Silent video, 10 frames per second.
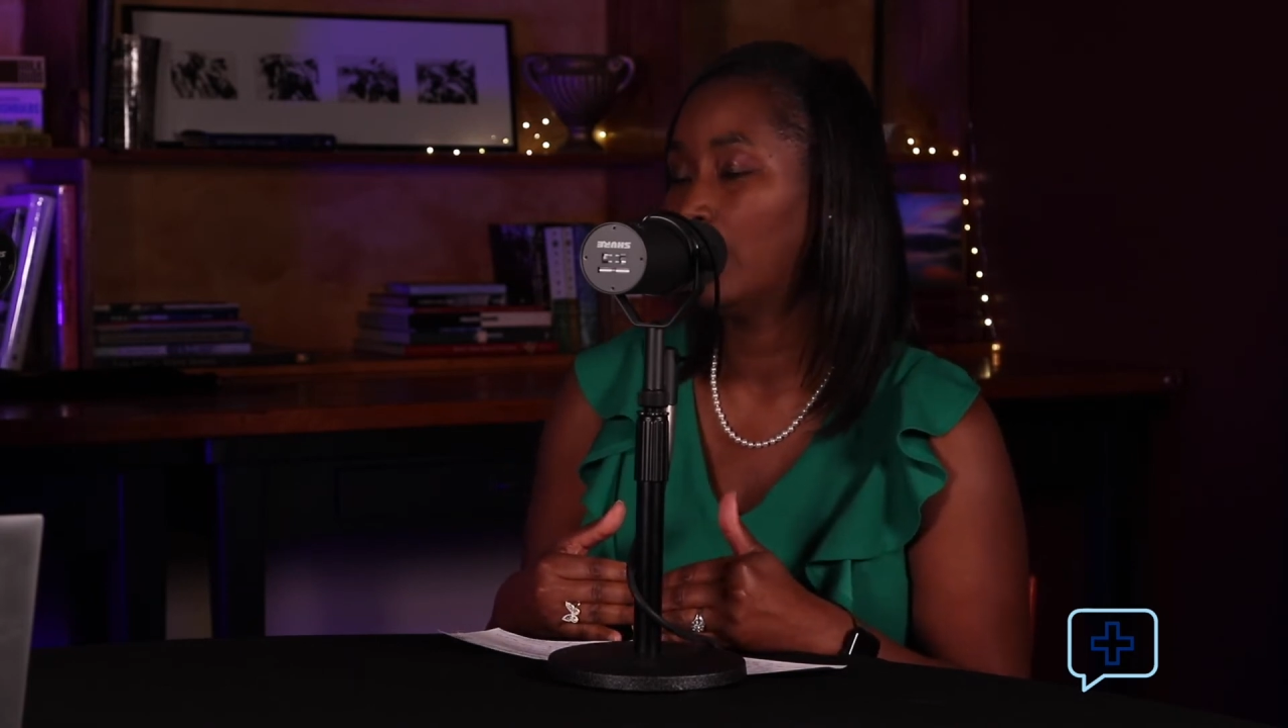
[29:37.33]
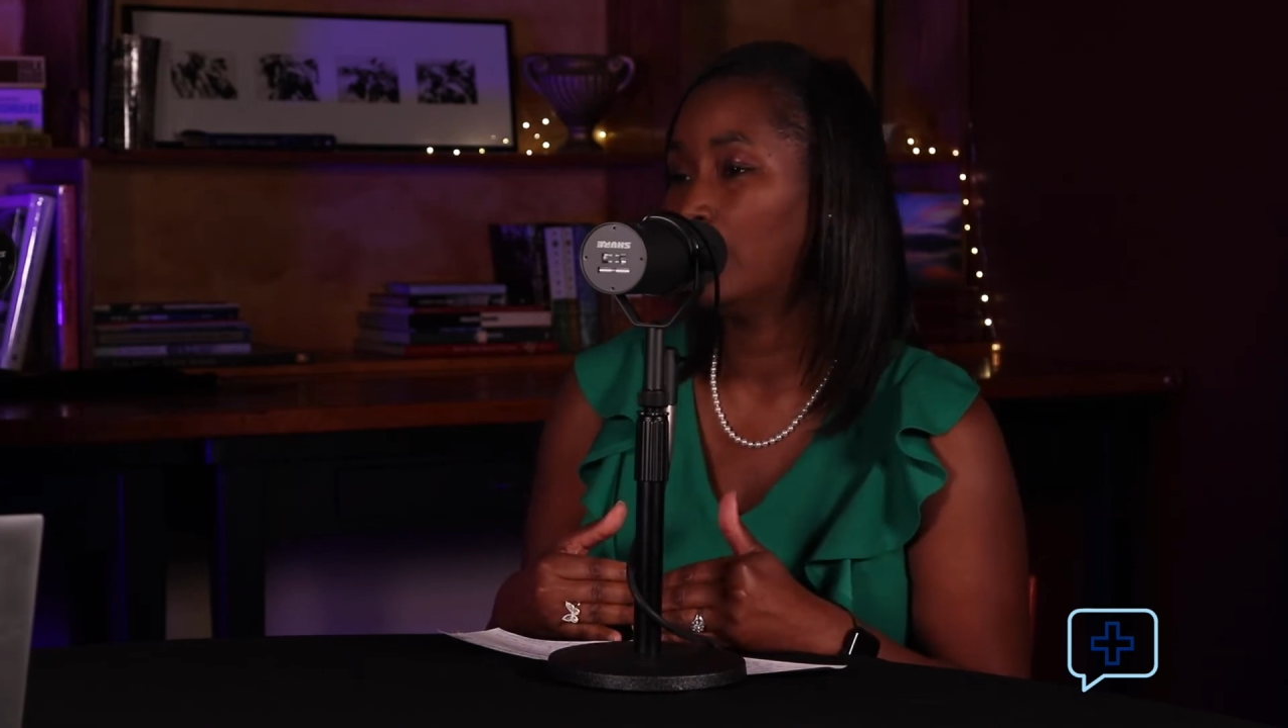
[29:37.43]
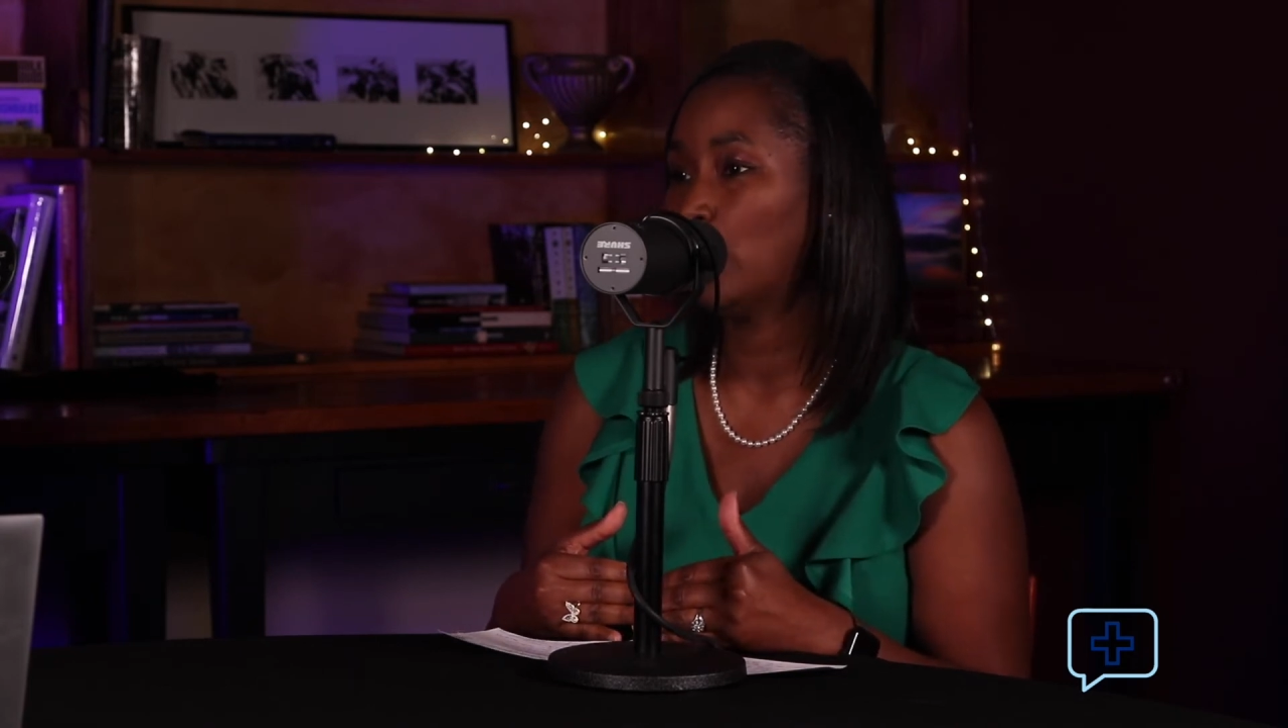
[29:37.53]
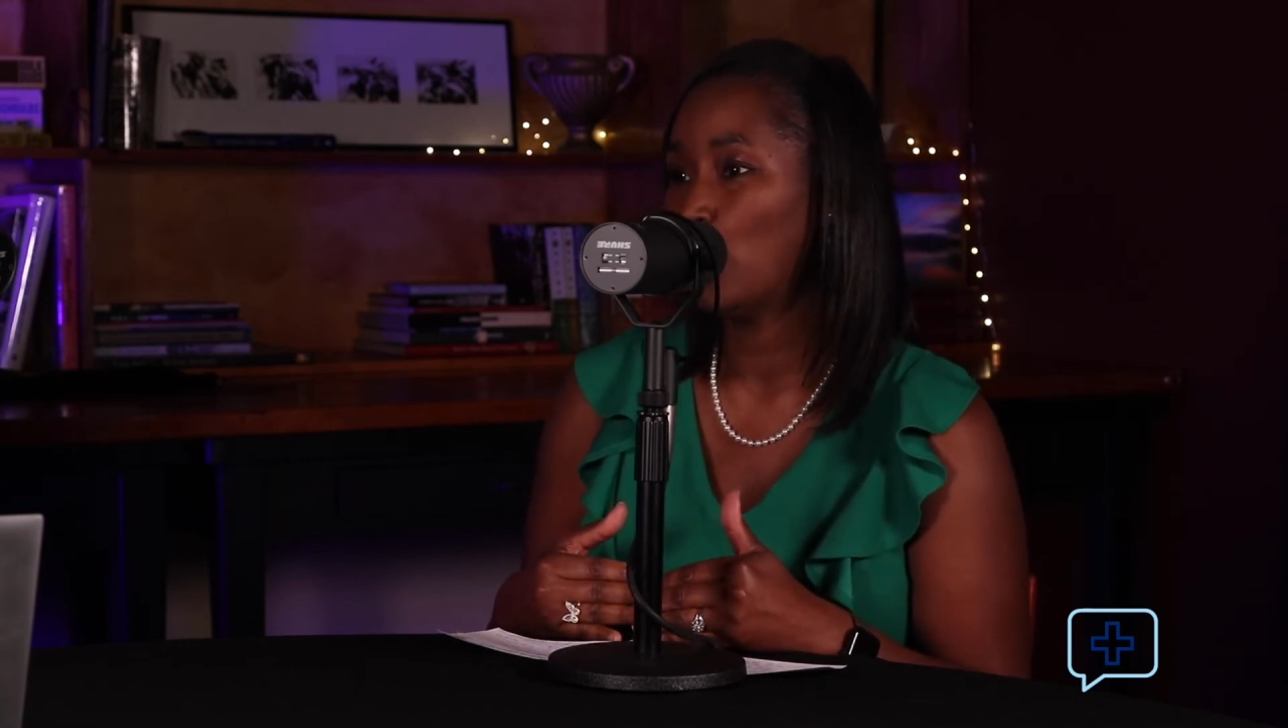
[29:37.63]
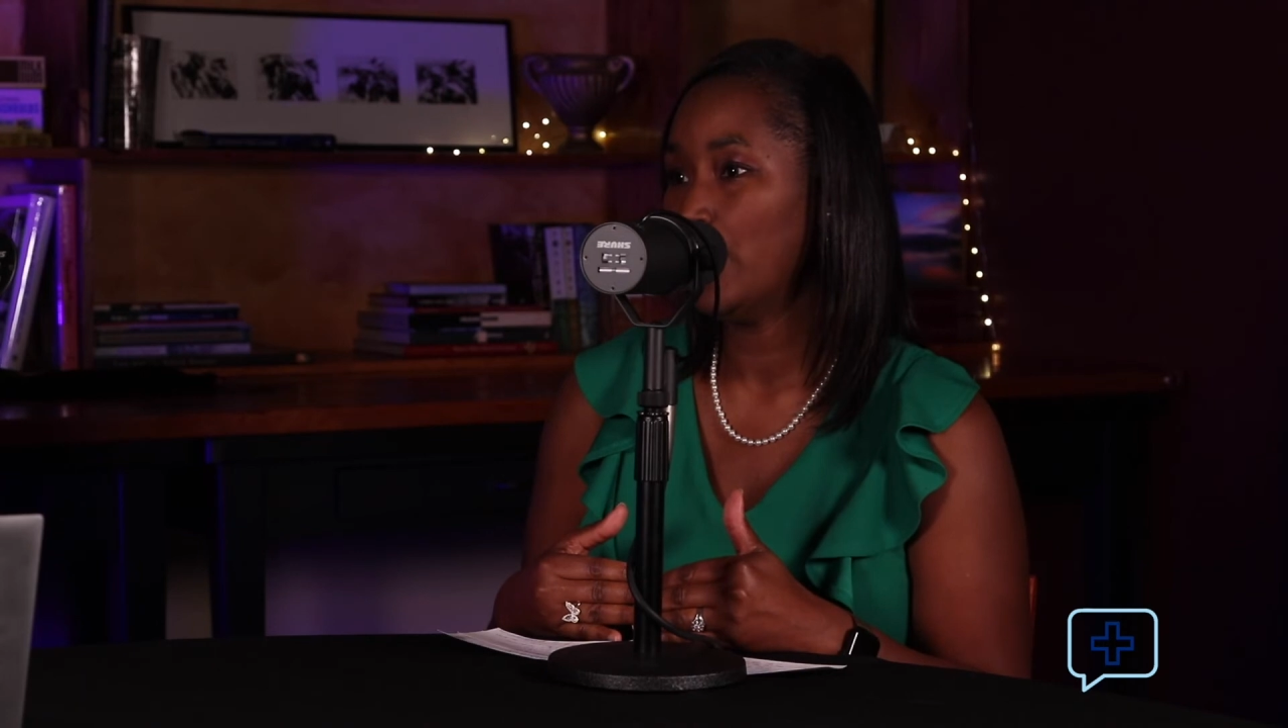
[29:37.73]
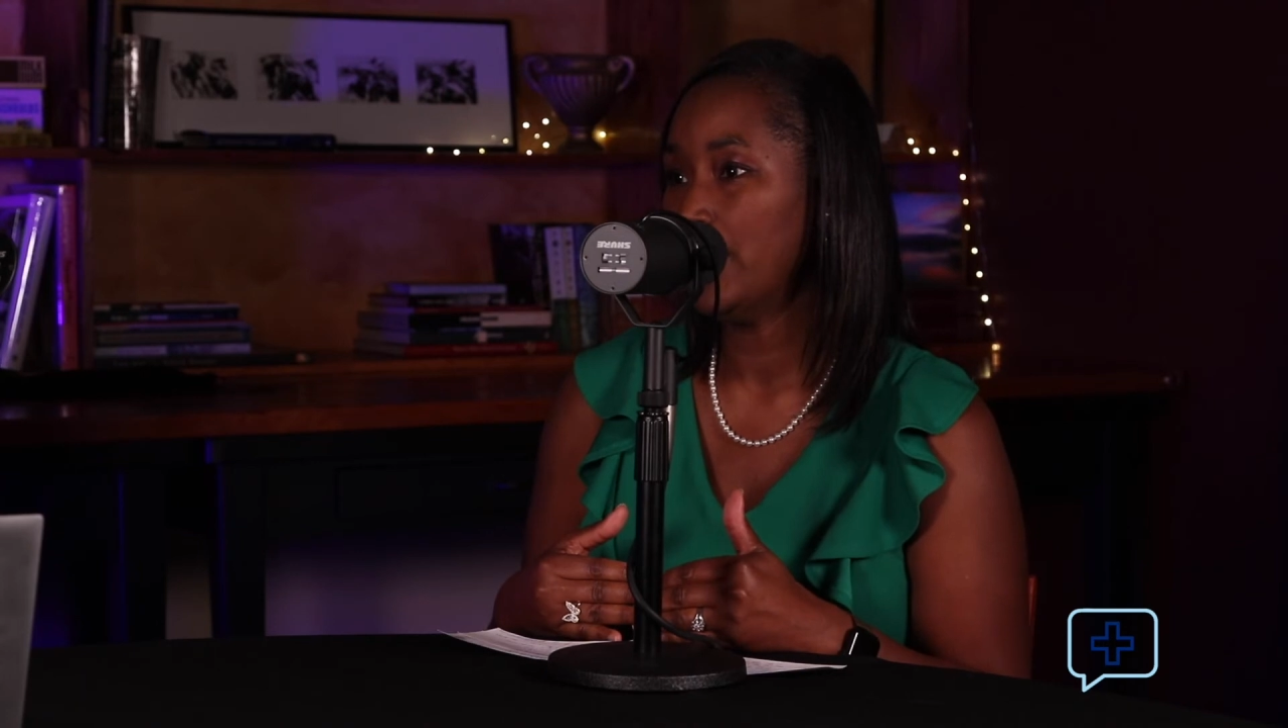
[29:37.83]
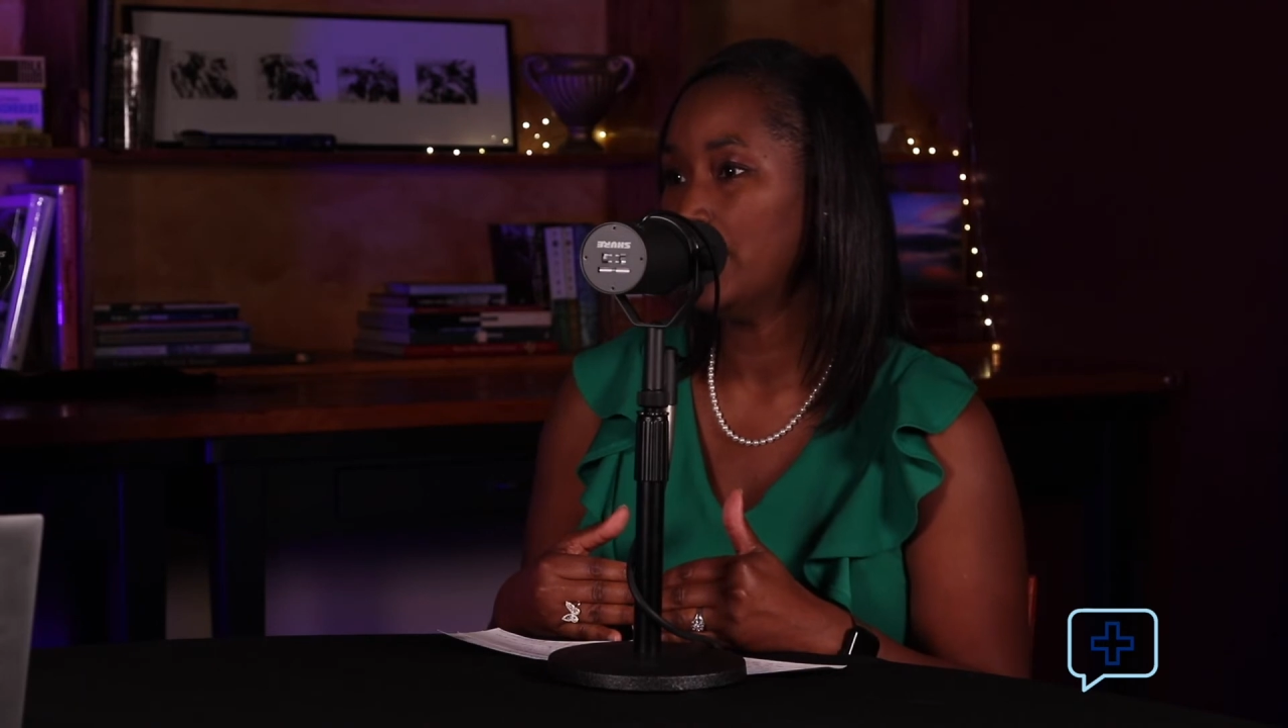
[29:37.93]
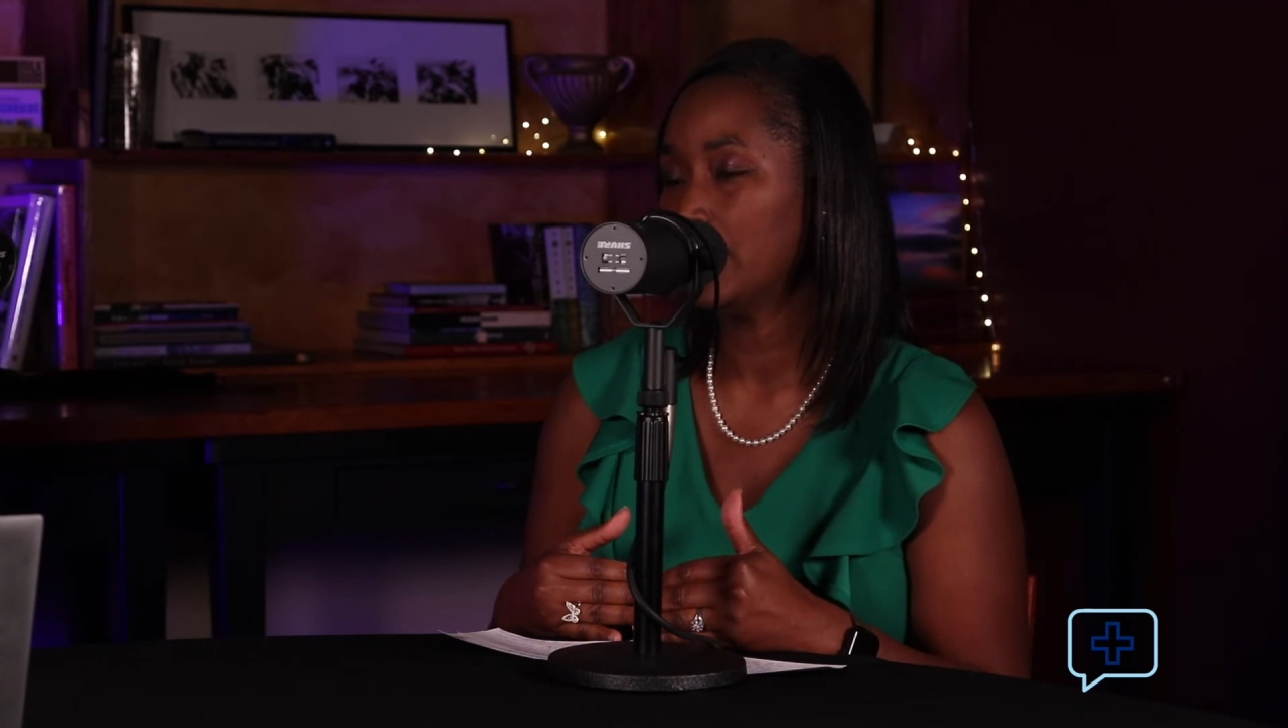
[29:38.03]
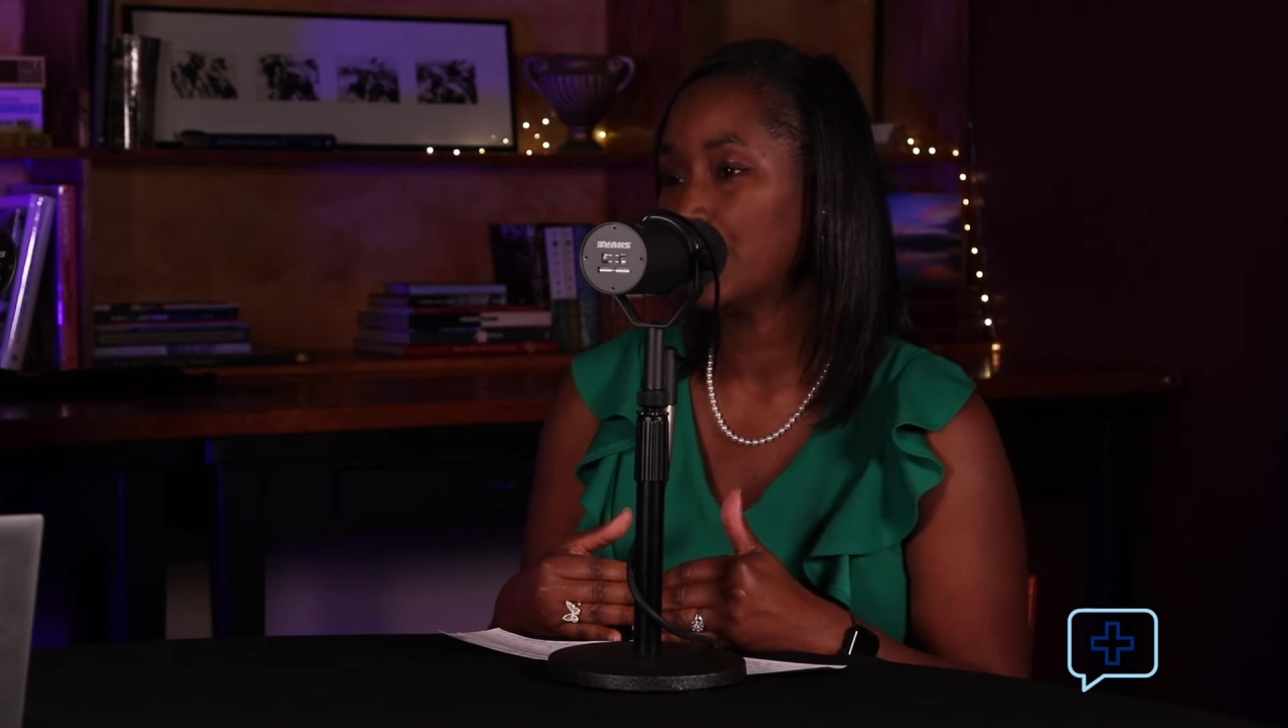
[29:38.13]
obese.